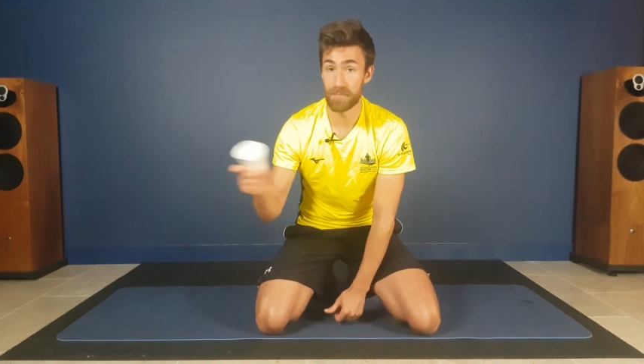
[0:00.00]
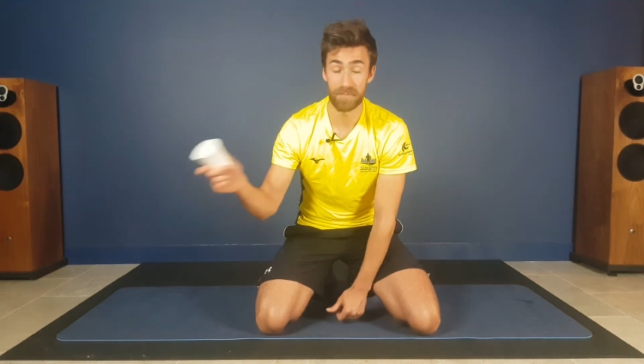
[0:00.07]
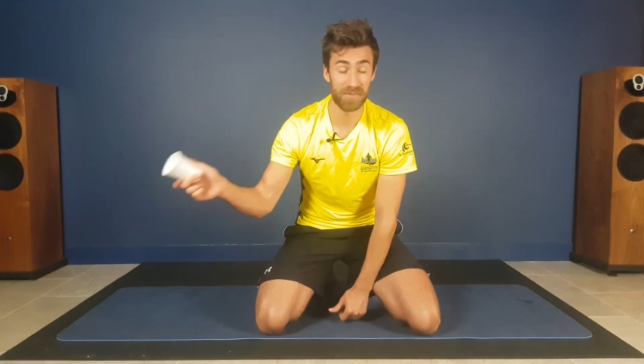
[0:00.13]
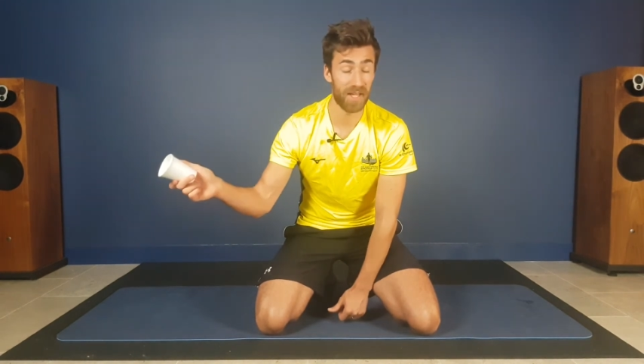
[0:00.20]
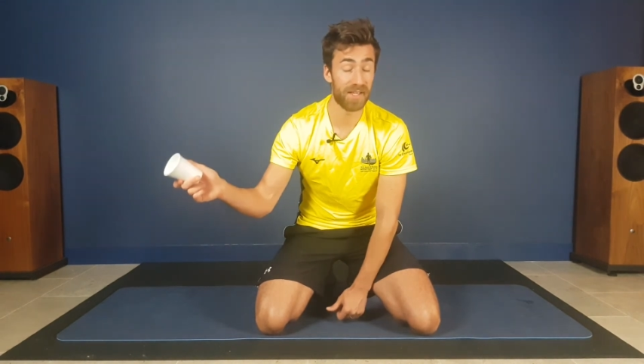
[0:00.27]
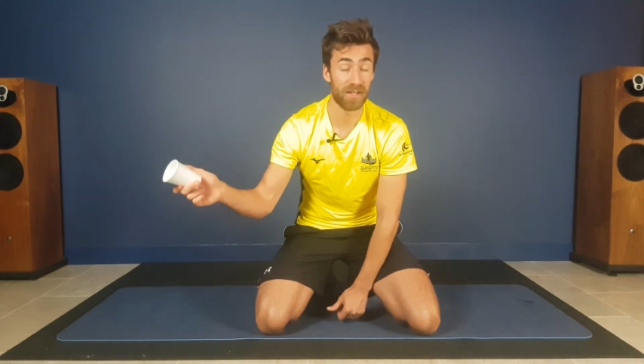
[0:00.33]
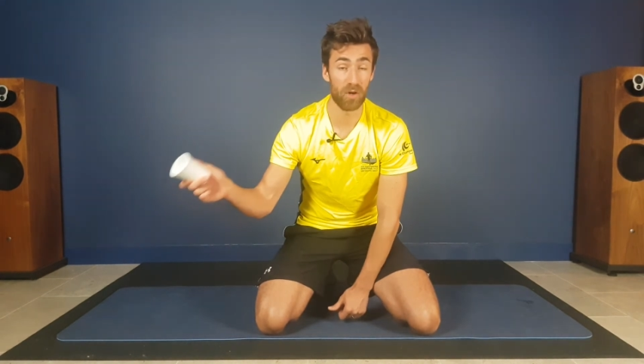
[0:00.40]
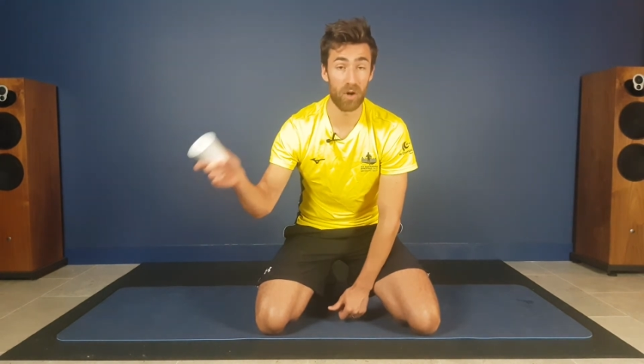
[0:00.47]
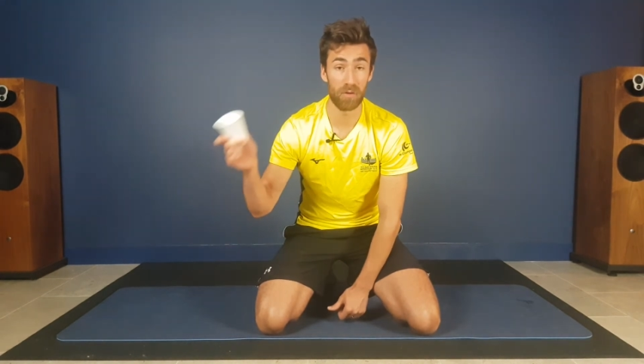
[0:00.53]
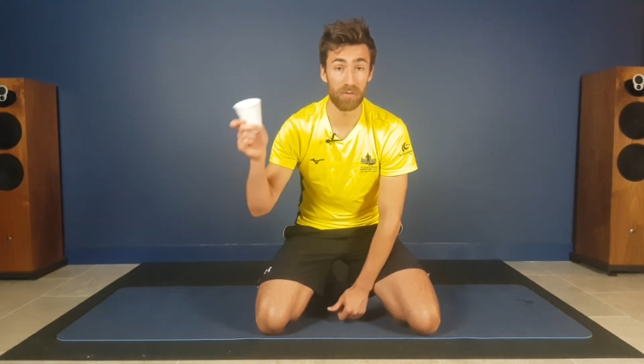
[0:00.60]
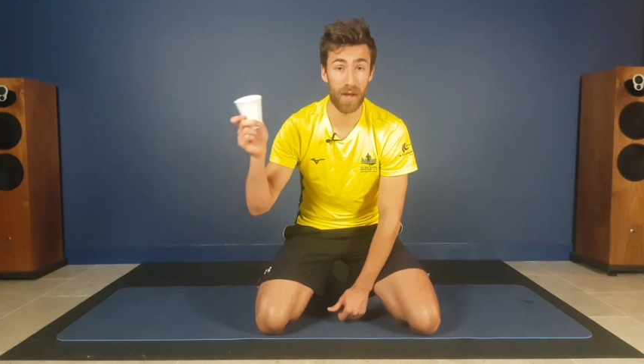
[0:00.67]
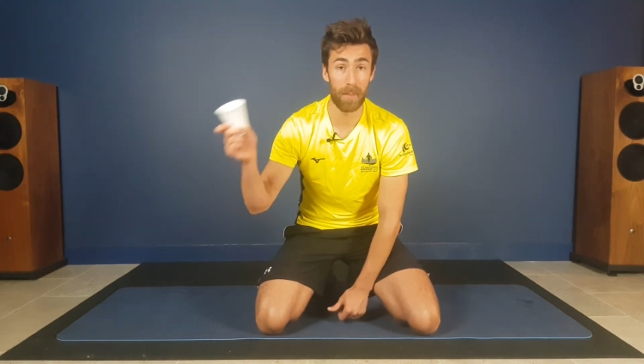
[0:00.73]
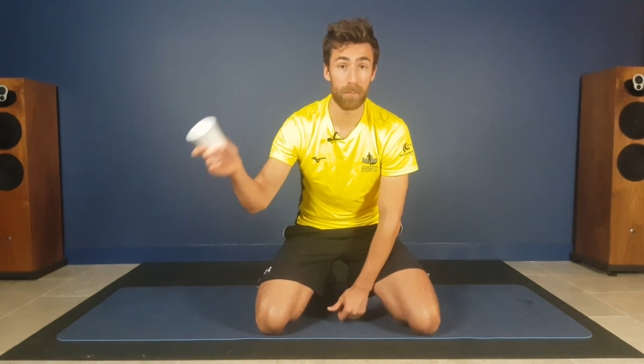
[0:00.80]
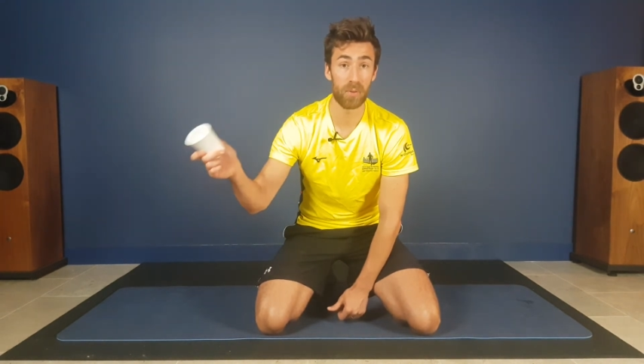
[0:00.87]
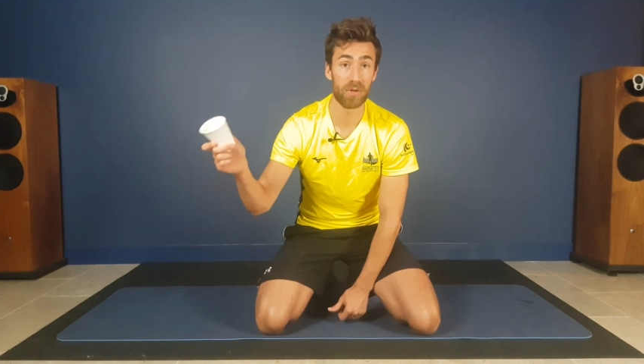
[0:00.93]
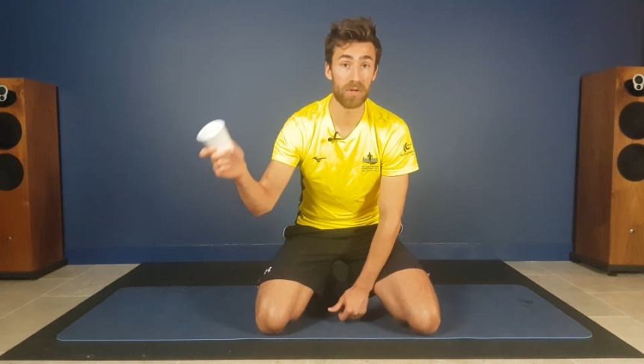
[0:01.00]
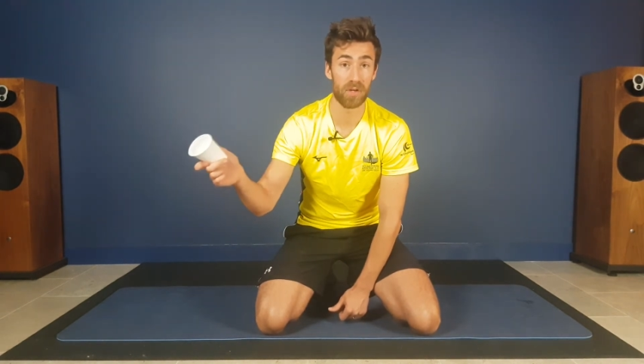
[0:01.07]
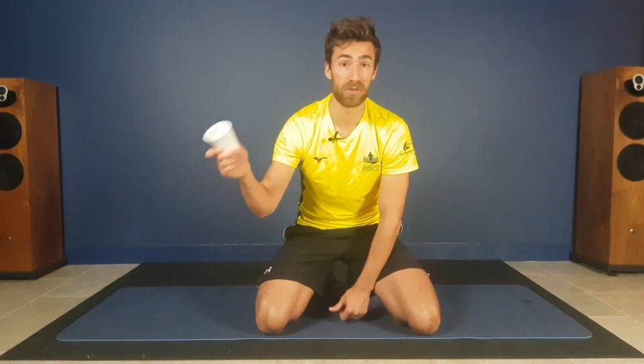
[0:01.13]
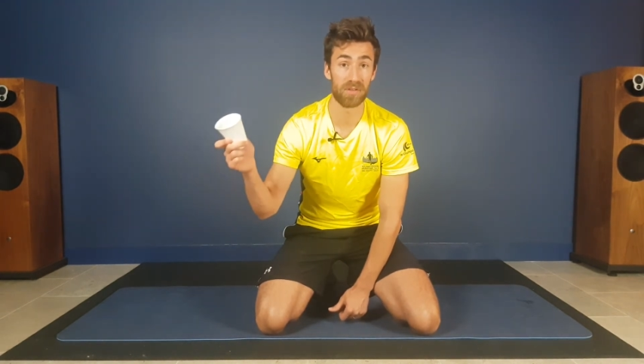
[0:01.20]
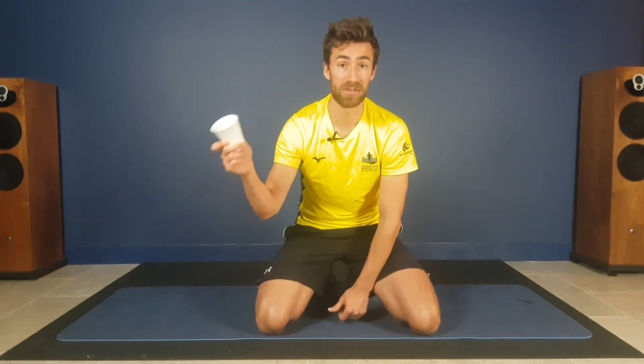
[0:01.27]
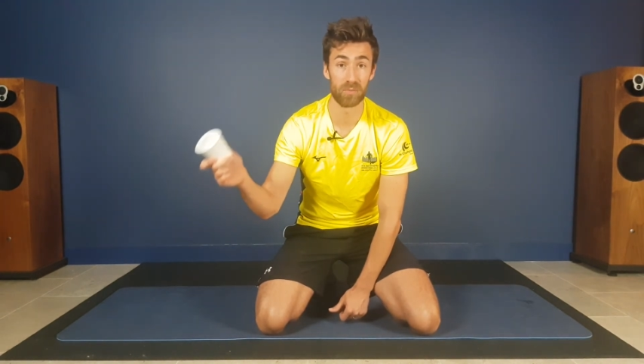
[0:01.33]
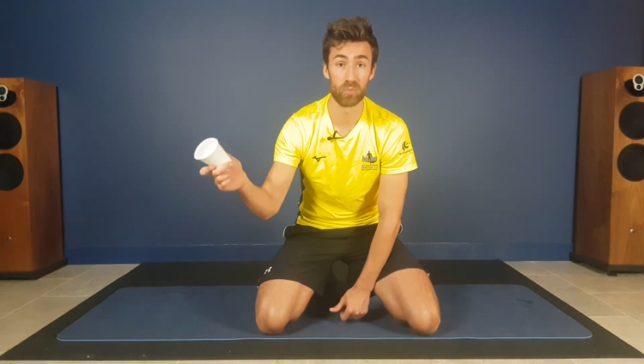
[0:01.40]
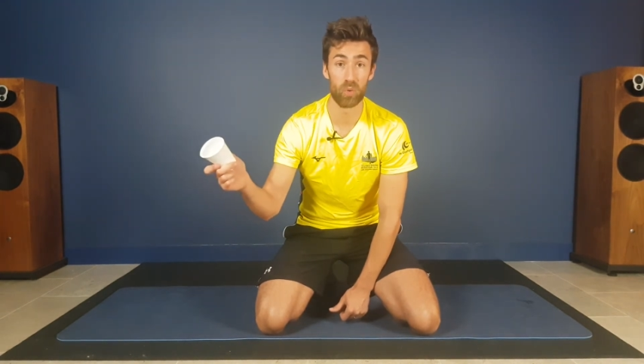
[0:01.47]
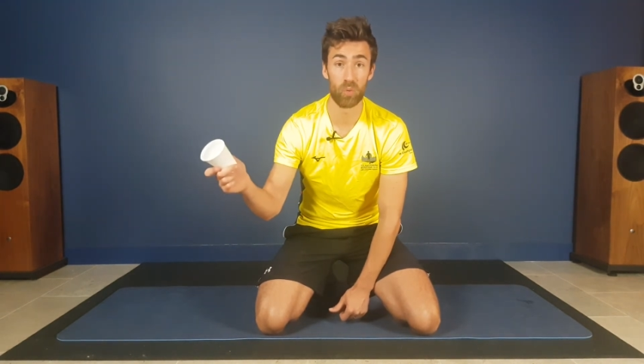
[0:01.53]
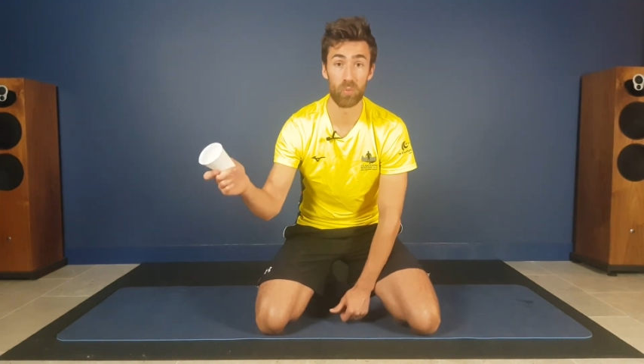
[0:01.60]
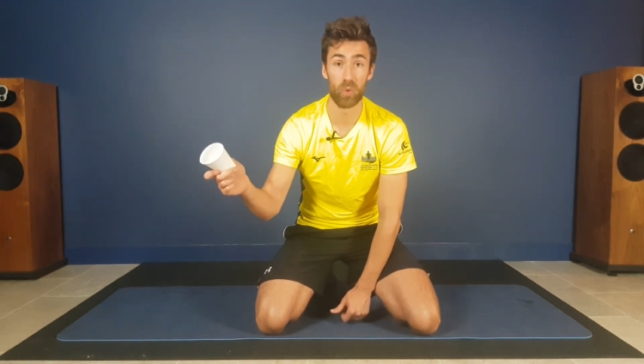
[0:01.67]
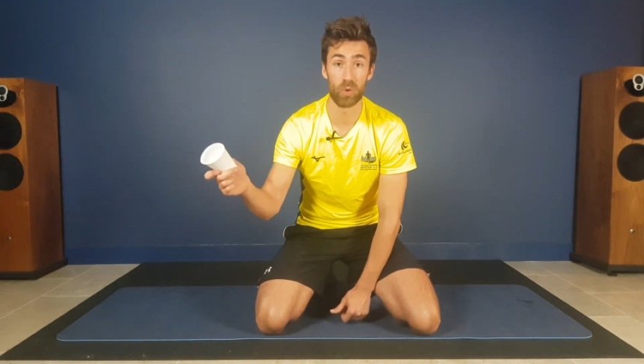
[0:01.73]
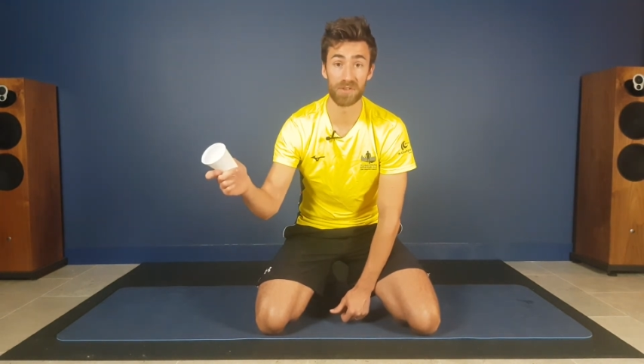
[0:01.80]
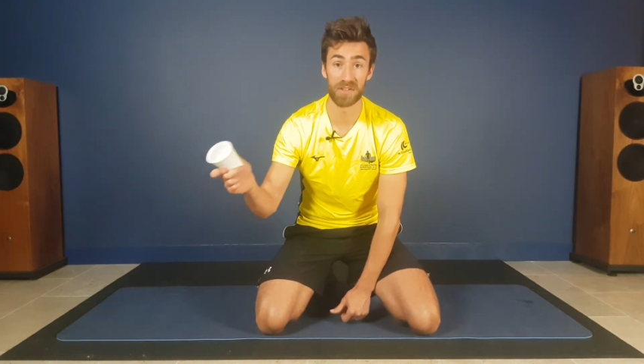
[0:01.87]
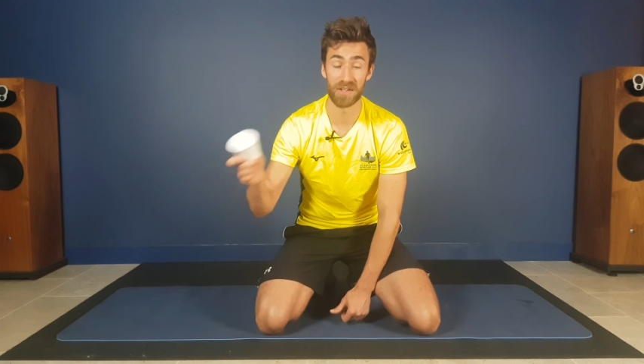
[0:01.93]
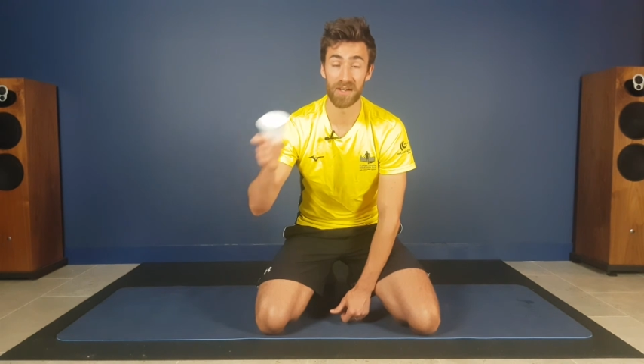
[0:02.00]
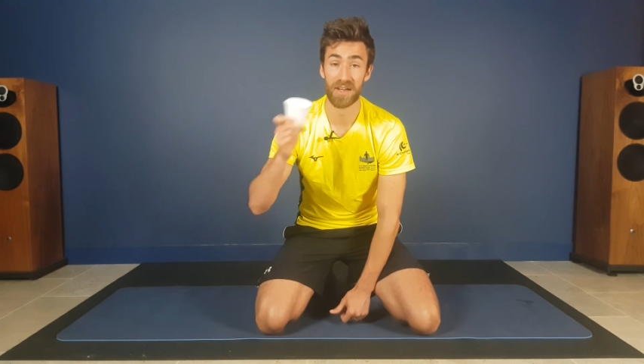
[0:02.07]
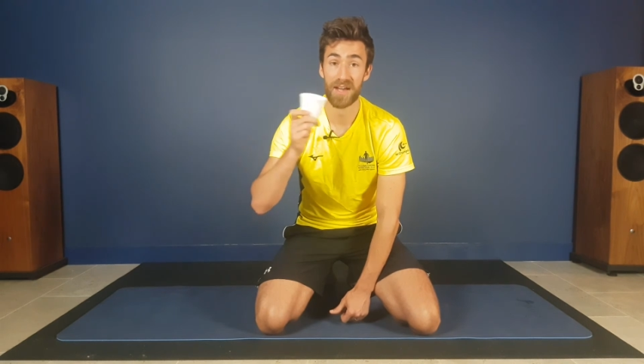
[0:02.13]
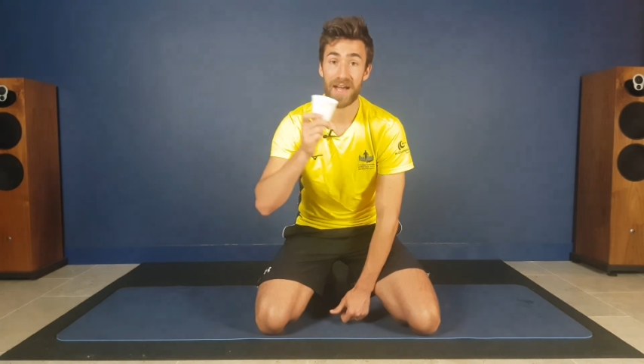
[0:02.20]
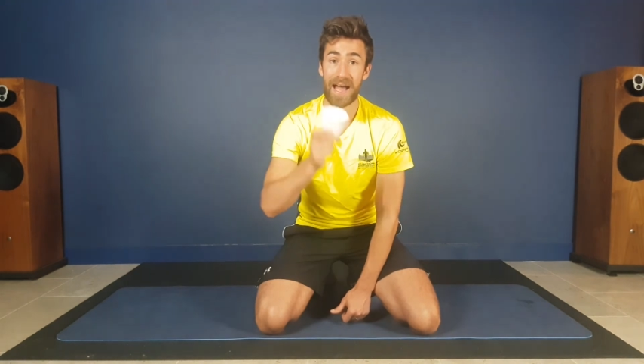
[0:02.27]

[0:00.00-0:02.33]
take it off and put it under some warm water.